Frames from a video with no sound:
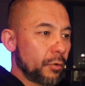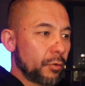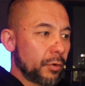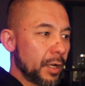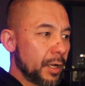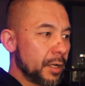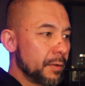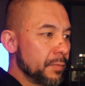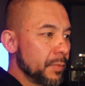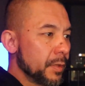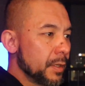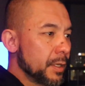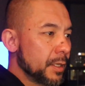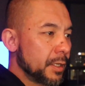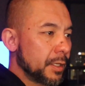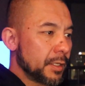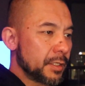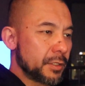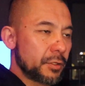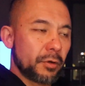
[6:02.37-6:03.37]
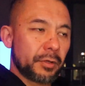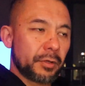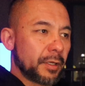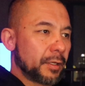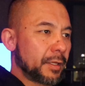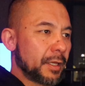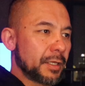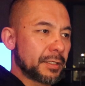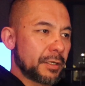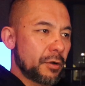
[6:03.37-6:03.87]
Okay, it's
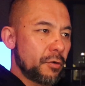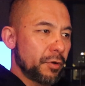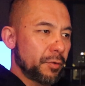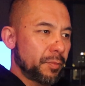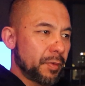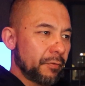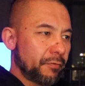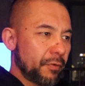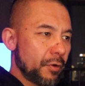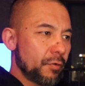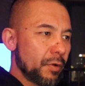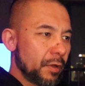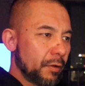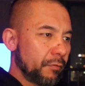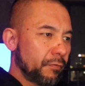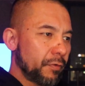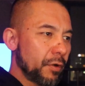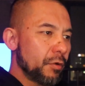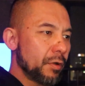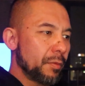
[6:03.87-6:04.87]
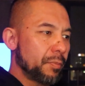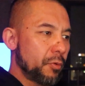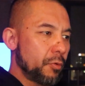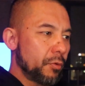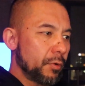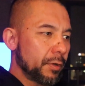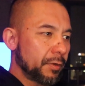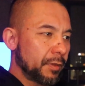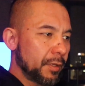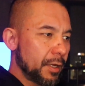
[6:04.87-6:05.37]
that's going to be a very, very
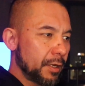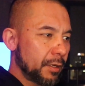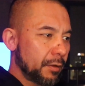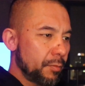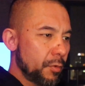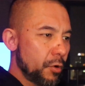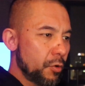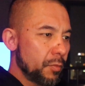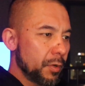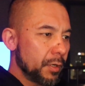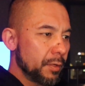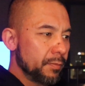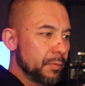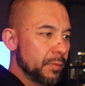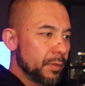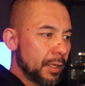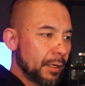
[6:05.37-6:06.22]
important thing at the moment.